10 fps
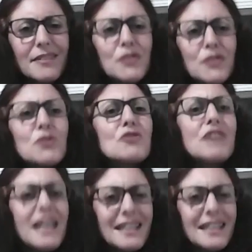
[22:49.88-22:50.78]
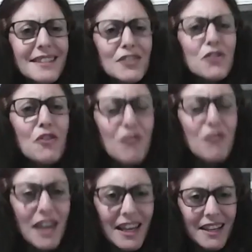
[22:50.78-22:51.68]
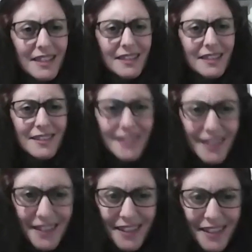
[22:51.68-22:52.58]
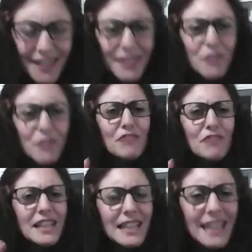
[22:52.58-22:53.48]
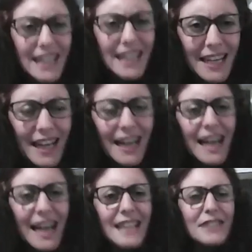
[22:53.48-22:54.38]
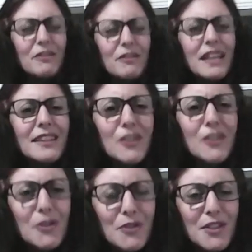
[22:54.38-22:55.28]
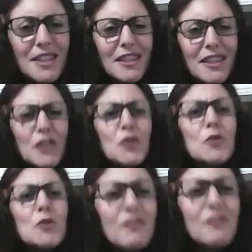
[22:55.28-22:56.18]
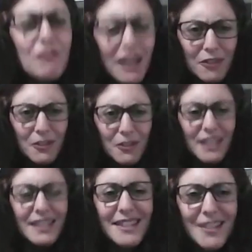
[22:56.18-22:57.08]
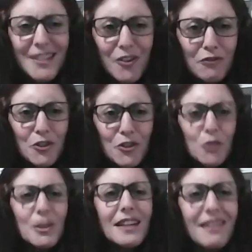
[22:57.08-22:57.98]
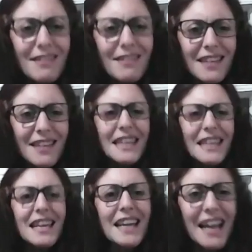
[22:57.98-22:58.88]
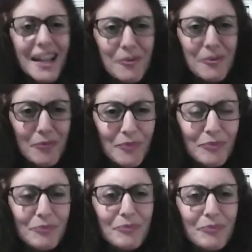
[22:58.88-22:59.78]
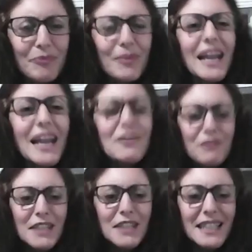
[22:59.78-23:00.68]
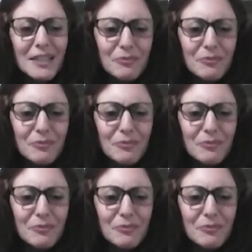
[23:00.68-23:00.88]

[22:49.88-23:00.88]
create, to think, to really activate those human faculties of doing, thinking, and feeling.